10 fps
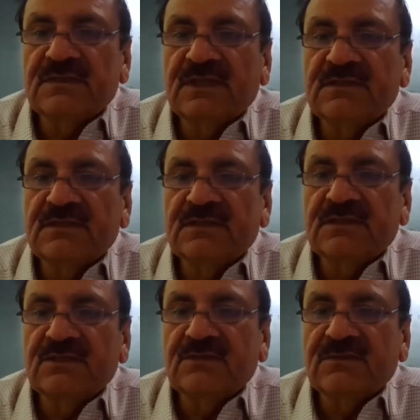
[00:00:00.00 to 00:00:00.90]

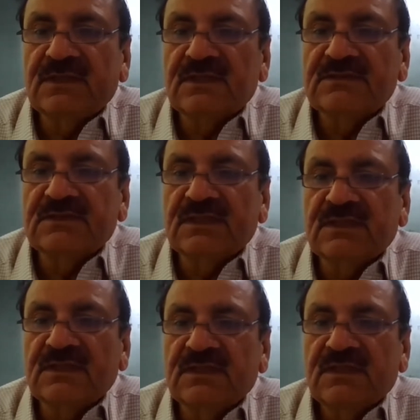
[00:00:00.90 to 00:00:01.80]
Rajendra Kumar
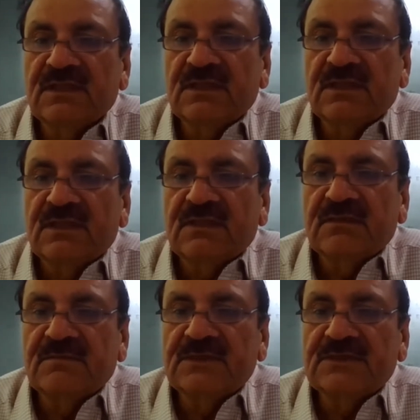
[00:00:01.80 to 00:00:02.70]
Singh,
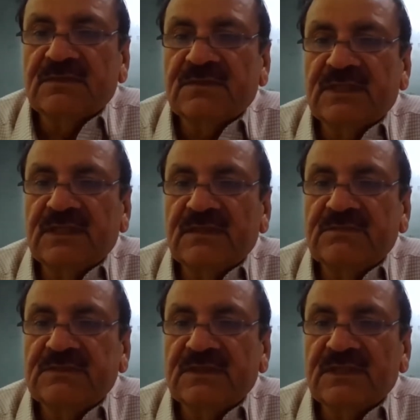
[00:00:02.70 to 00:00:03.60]
Mr. Mani and
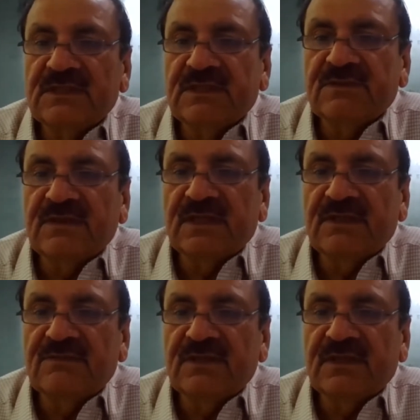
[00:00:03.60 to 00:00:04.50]
Mr. Nirav, I
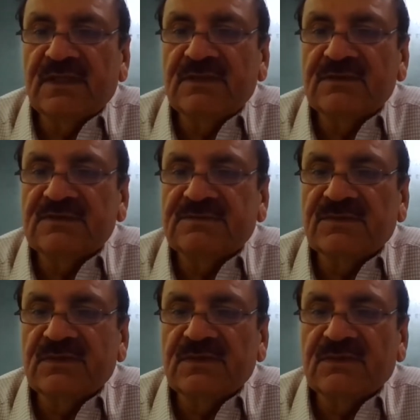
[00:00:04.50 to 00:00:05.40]
will try to
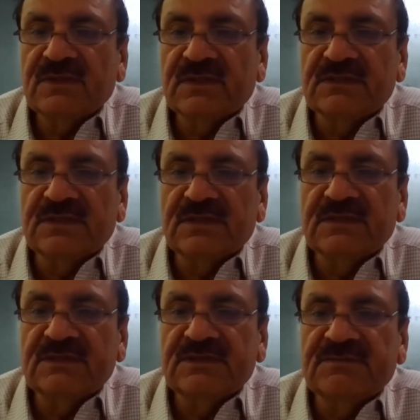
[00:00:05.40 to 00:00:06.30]
respond.
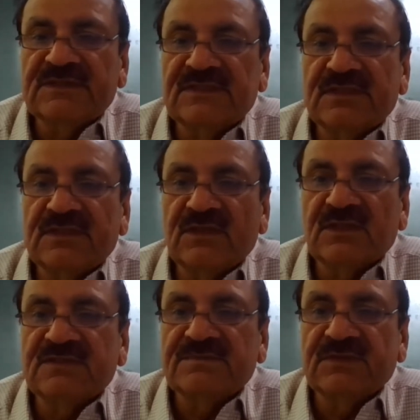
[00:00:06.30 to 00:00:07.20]
This is basically your
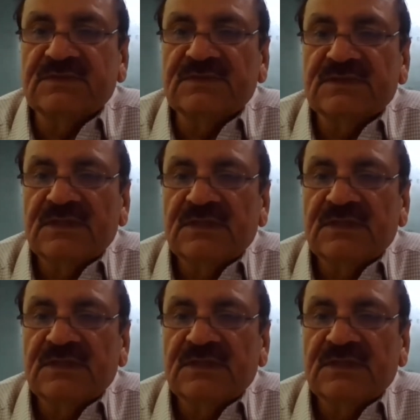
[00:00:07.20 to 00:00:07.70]
response.